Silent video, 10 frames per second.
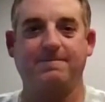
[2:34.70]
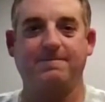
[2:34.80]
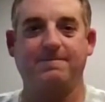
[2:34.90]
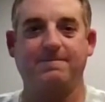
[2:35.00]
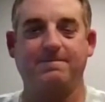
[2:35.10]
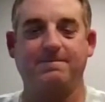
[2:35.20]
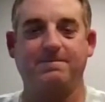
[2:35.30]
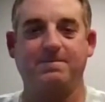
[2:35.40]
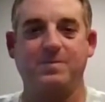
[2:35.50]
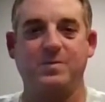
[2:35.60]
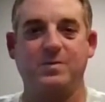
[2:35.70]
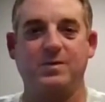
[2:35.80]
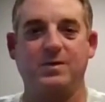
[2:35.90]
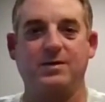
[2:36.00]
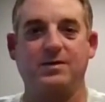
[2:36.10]

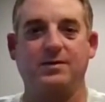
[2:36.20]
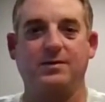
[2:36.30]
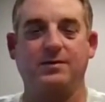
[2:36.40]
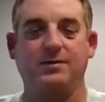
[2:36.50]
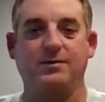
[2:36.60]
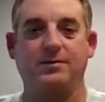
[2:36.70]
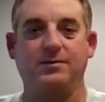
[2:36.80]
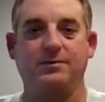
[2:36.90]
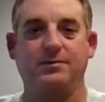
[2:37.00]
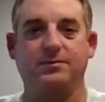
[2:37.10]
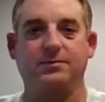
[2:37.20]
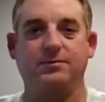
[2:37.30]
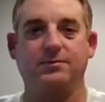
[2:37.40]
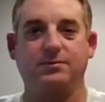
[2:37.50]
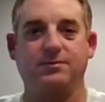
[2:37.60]

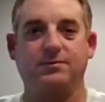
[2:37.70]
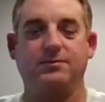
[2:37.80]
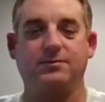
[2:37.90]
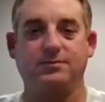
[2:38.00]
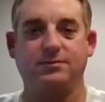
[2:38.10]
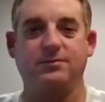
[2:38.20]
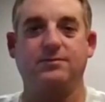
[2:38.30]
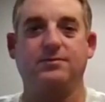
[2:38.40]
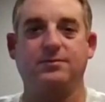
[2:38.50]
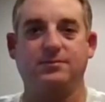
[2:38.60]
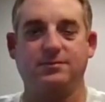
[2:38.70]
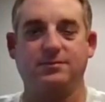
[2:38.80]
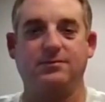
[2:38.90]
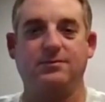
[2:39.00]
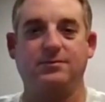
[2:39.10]

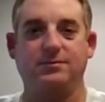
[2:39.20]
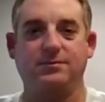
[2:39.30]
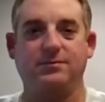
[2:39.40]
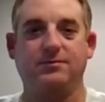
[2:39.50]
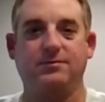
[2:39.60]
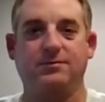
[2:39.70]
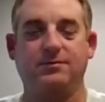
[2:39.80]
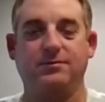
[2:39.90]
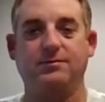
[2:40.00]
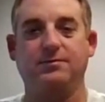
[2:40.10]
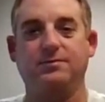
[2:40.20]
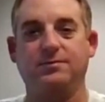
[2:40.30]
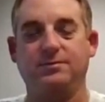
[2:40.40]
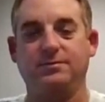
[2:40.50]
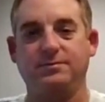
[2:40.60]

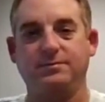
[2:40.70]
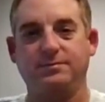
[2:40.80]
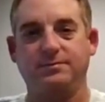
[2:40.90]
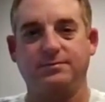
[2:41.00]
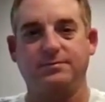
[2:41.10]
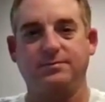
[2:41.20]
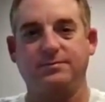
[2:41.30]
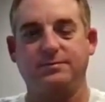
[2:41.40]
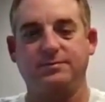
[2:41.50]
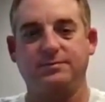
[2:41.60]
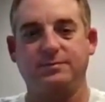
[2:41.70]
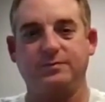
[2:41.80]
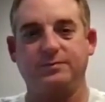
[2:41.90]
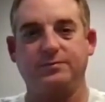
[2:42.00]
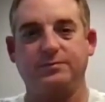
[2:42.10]

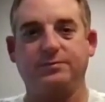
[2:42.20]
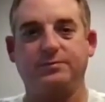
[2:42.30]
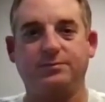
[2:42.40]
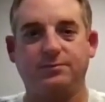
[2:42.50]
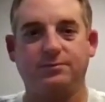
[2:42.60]
(not speaking)